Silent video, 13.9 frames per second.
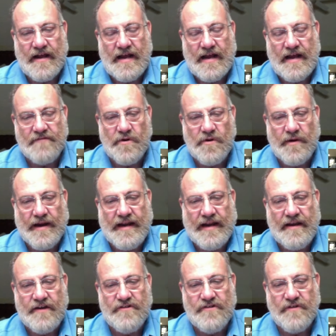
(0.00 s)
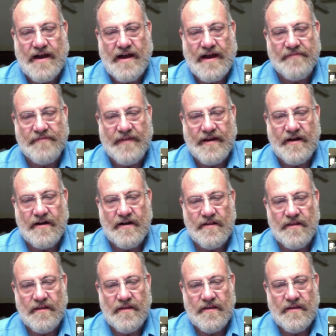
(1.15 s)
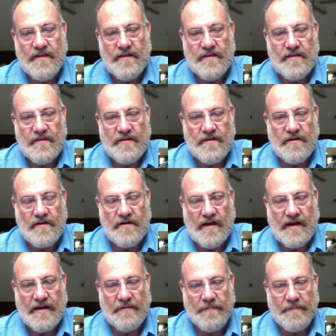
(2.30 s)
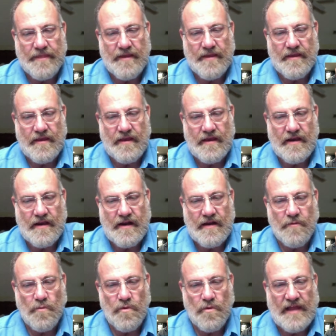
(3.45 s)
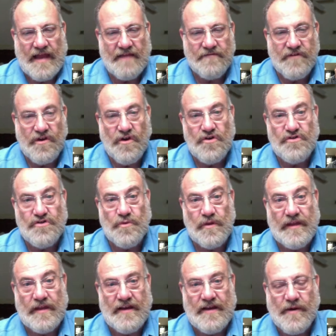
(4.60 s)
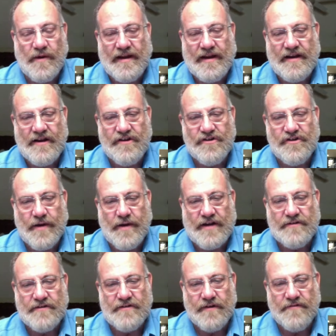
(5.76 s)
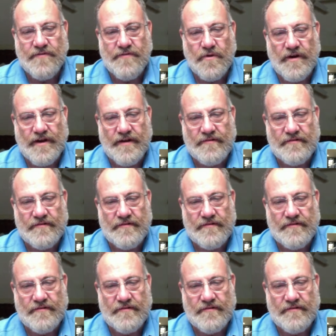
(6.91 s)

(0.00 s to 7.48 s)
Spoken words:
I have created a drive there, all right, and I will have usually created a directory for you.